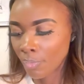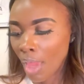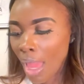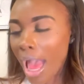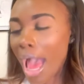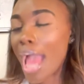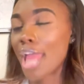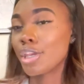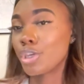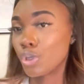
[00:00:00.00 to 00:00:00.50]

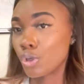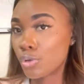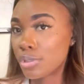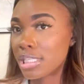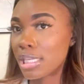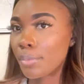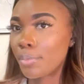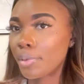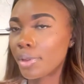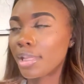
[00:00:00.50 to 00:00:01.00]
I do
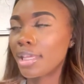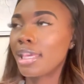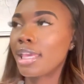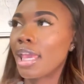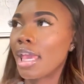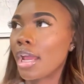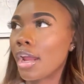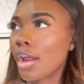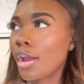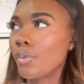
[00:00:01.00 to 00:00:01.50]
typically
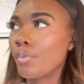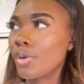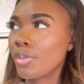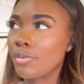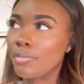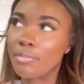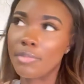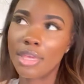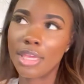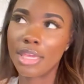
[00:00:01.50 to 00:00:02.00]
carry with
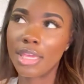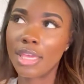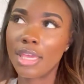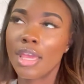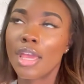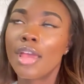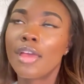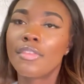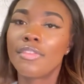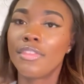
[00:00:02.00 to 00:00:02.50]
me
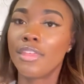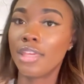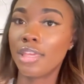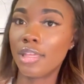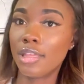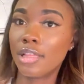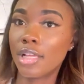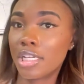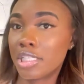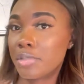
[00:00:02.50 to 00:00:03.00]
the
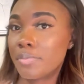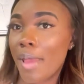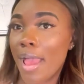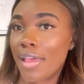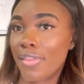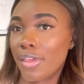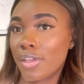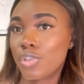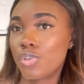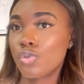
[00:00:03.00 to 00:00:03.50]
lunch
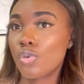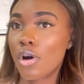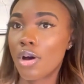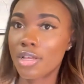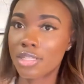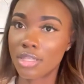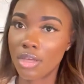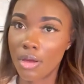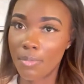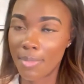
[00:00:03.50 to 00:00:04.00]
bag that you all
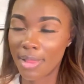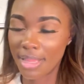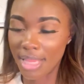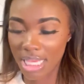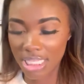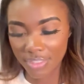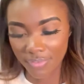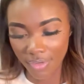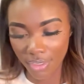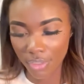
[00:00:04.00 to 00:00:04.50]
saw in my
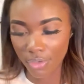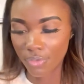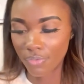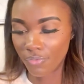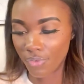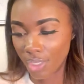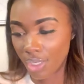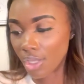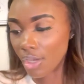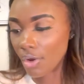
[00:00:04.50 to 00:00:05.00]
last
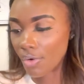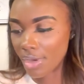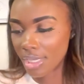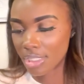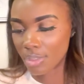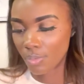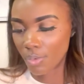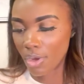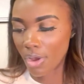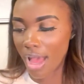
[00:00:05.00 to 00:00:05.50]
video as
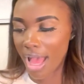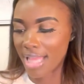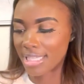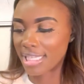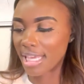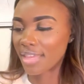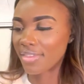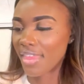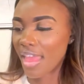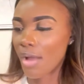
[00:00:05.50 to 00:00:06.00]
well. I
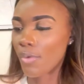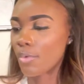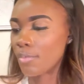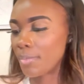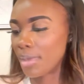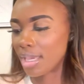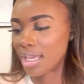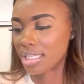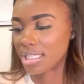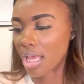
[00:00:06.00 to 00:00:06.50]
take that with me
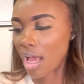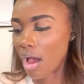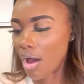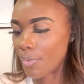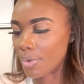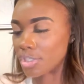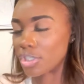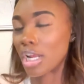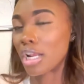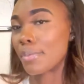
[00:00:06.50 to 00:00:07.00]
because I
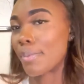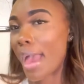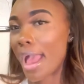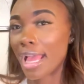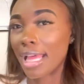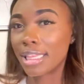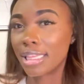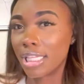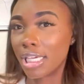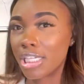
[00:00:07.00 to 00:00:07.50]
always try to pack
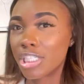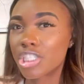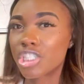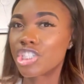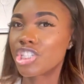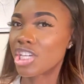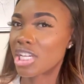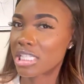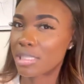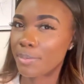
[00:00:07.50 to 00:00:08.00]
a lunch
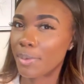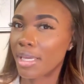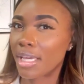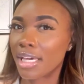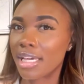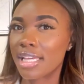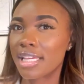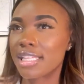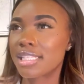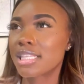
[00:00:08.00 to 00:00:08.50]
just
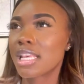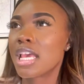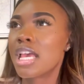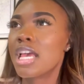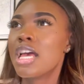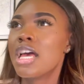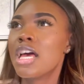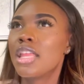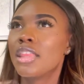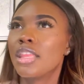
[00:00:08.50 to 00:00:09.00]
because
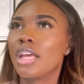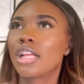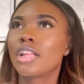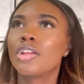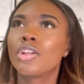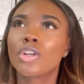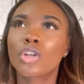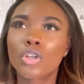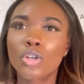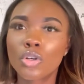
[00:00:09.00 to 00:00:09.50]
the
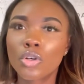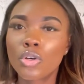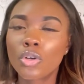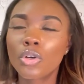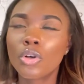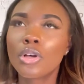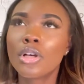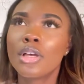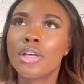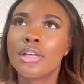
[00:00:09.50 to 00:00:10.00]

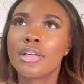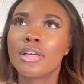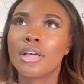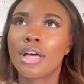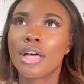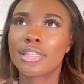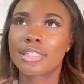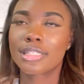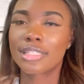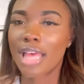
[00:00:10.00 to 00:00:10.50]
clinical
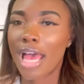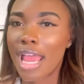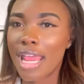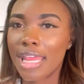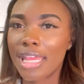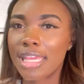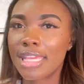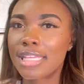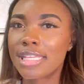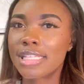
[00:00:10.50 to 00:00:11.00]

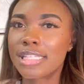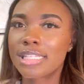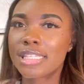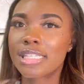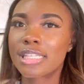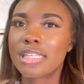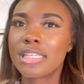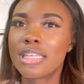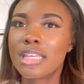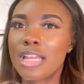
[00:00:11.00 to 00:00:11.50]
site is
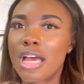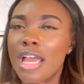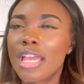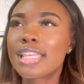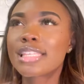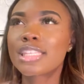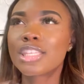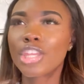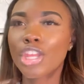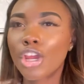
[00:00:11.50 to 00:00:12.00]
not,
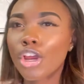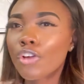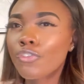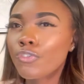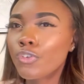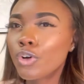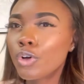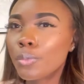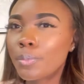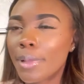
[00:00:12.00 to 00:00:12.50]
it's near
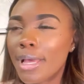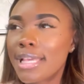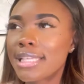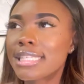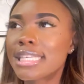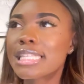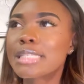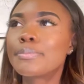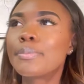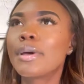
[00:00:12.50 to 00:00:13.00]
food
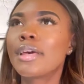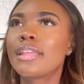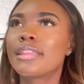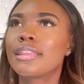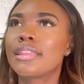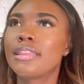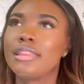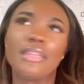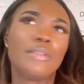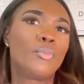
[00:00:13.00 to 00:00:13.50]
places, but
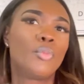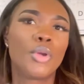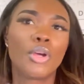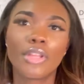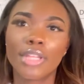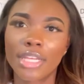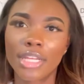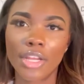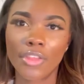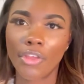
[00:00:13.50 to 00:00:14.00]
we
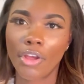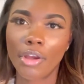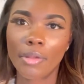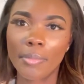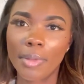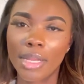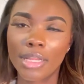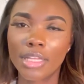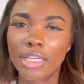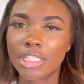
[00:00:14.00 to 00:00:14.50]
only get a
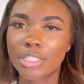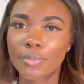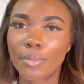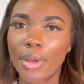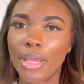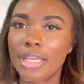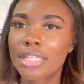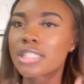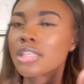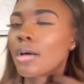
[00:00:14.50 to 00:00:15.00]
30-minute lunch
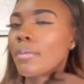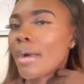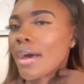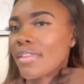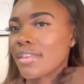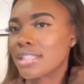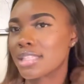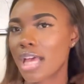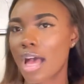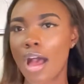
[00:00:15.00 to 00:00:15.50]
break. So by
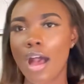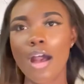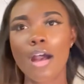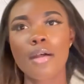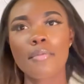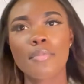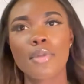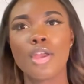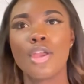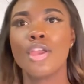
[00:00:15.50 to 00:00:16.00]
the
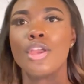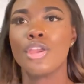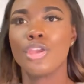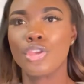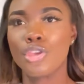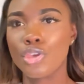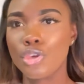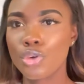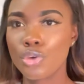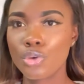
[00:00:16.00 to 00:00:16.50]
time
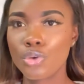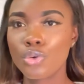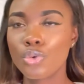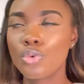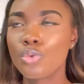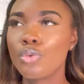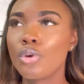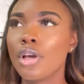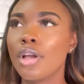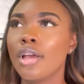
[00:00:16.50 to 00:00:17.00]

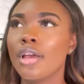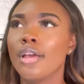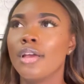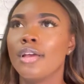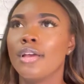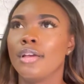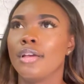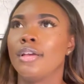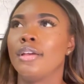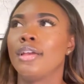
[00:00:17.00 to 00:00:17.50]
you
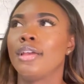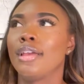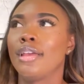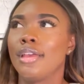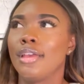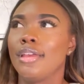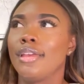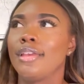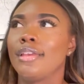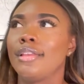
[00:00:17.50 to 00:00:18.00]

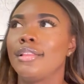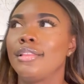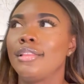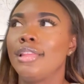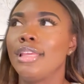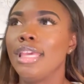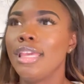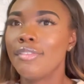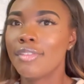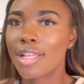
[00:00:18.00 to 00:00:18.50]

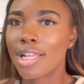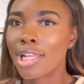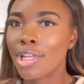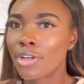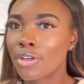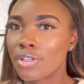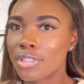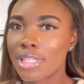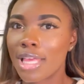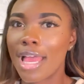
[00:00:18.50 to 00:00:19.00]
leave the
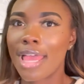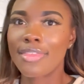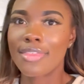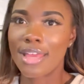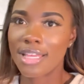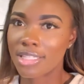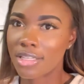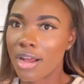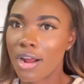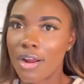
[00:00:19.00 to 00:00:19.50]
clinical site,
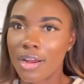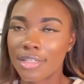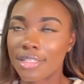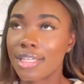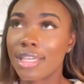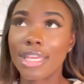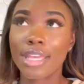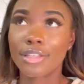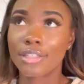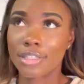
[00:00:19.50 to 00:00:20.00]
that's all right to
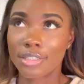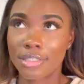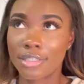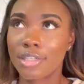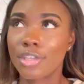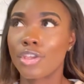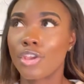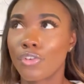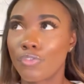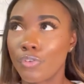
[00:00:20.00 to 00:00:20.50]
get to
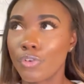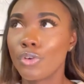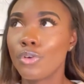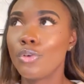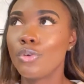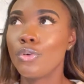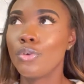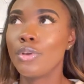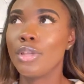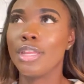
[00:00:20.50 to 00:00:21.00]
your
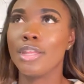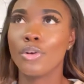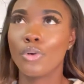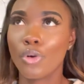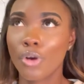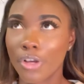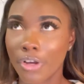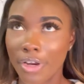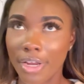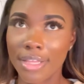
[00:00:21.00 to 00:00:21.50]
food and
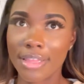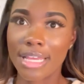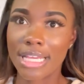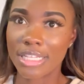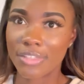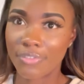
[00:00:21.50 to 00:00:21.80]
order it, that's